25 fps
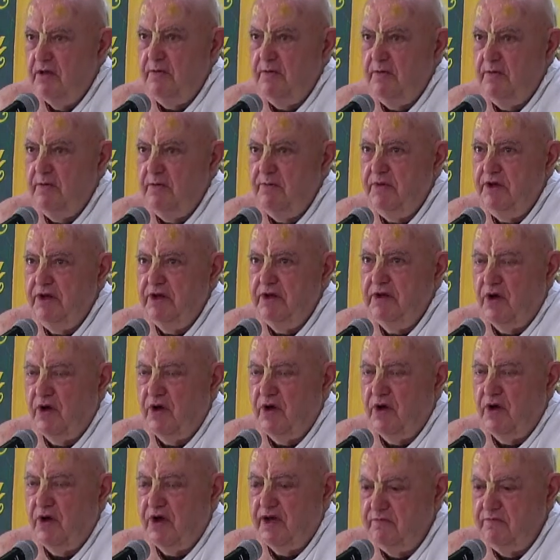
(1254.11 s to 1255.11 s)
It may
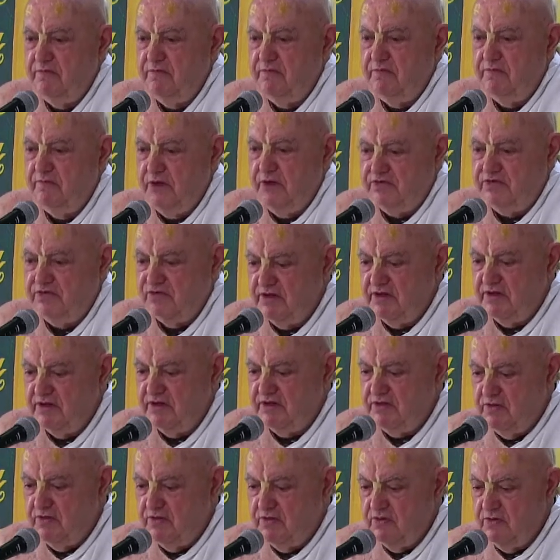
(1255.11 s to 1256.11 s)
be quiet and
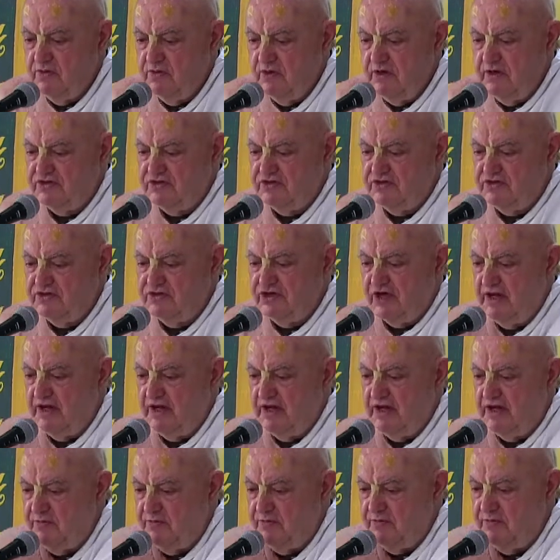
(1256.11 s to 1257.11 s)
peaceful and going
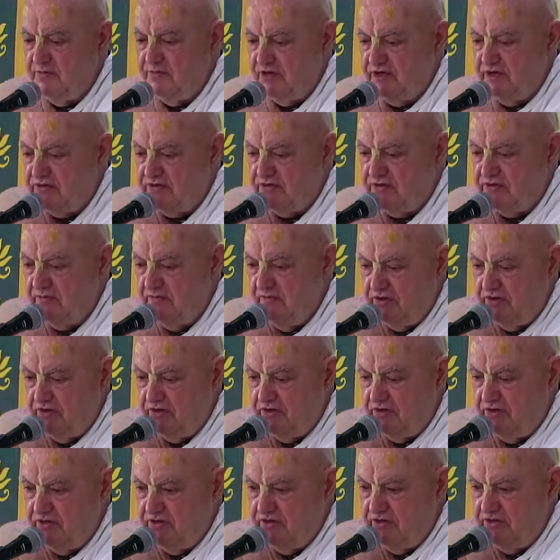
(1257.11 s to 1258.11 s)
silently, but it's
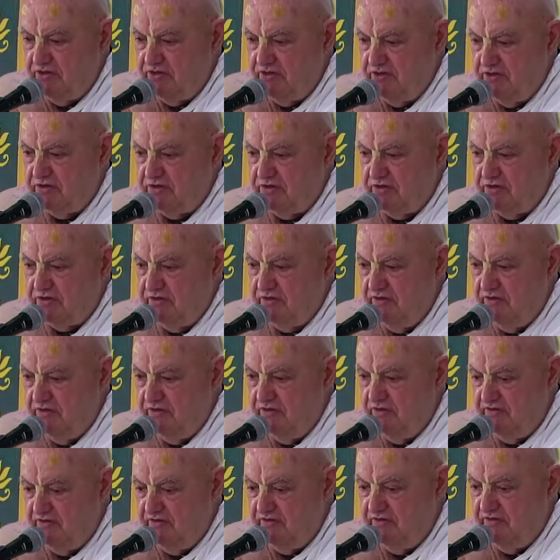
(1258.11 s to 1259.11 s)
understood there's a
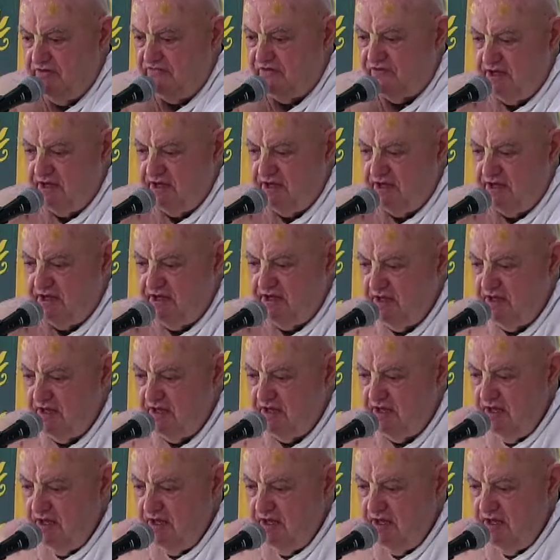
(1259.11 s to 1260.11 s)

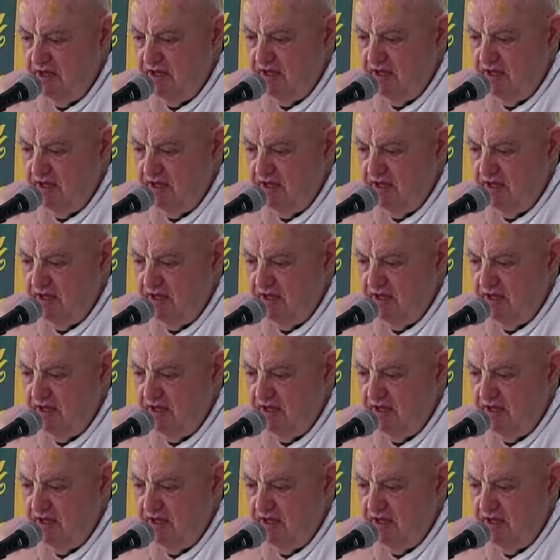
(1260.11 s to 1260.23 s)
divine